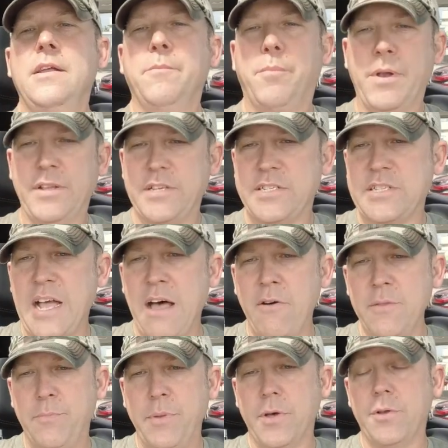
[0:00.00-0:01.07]
But it's a
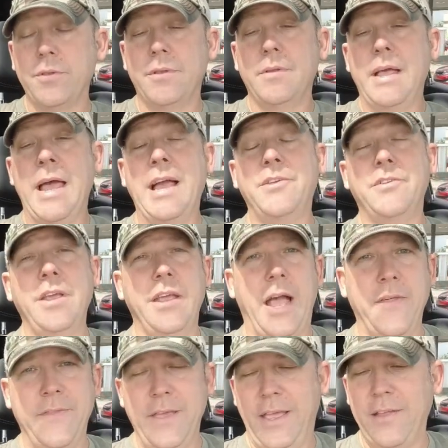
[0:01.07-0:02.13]
solid build. Actually,
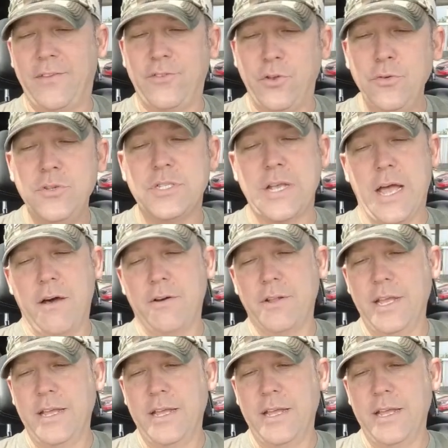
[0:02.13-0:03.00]
I think it's too solid.